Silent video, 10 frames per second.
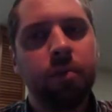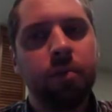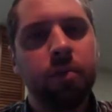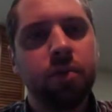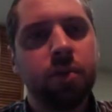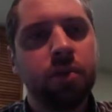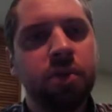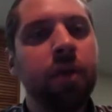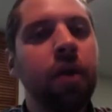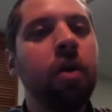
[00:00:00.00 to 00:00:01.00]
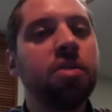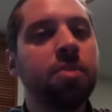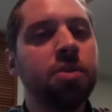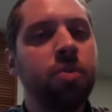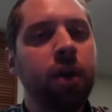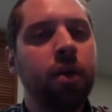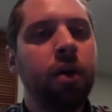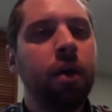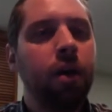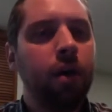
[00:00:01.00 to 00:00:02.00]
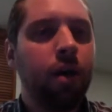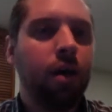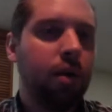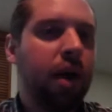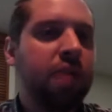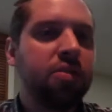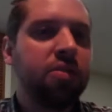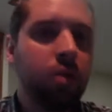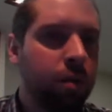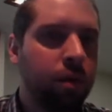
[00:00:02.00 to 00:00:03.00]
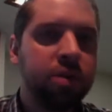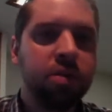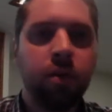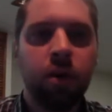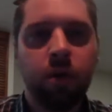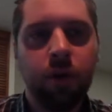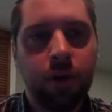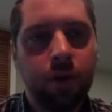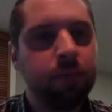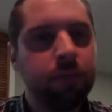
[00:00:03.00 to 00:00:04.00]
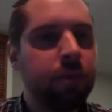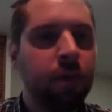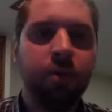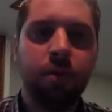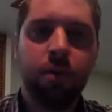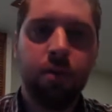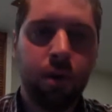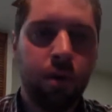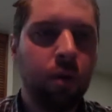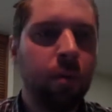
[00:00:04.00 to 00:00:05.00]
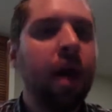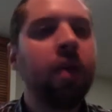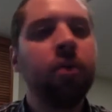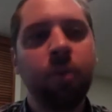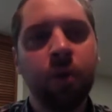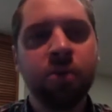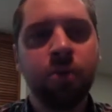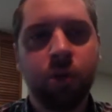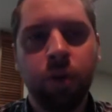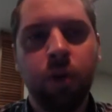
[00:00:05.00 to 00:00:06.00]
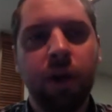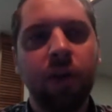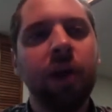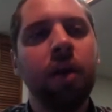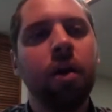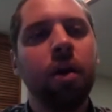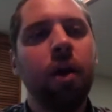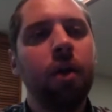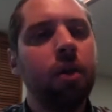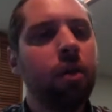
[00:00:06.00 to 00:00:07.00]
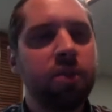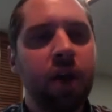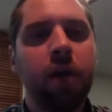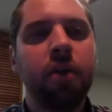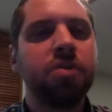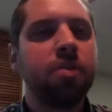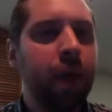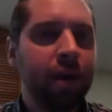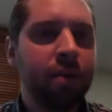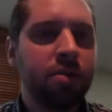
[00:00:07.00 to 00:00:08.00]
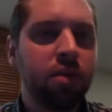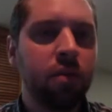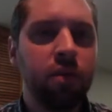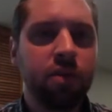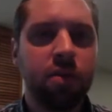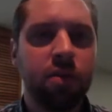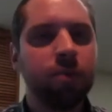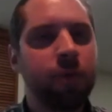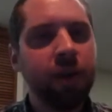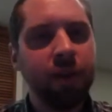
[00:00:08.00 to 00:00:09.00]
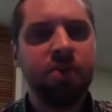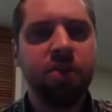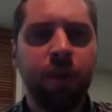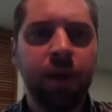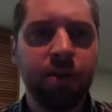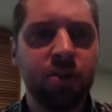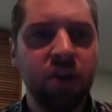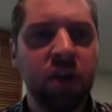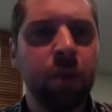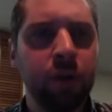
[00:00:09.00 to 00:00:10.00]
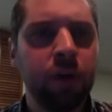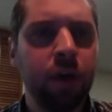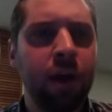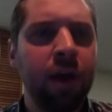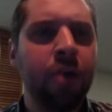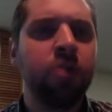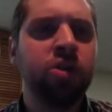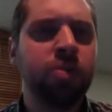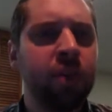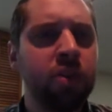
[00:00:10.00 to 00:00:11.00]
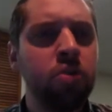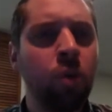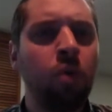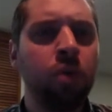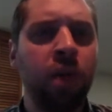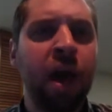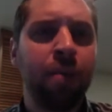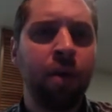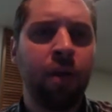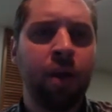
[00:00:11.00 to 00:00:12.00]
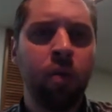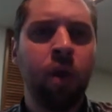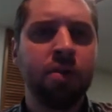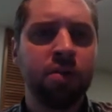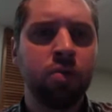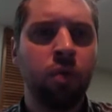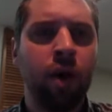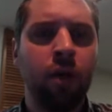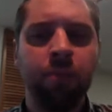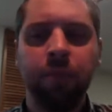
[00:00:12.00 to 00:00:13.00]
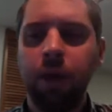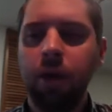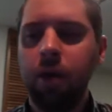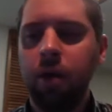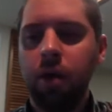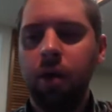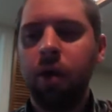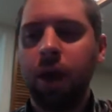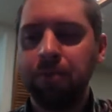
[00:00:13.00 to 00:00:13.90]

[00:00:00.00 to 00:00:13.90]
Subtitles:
similarities between classical liberalism, even more modern liberalism, which we'll look at later, libertarianism, and conservatism, because we think of these as being distinct political ideologies, but they do overlap in a lot of ways as well. Okay.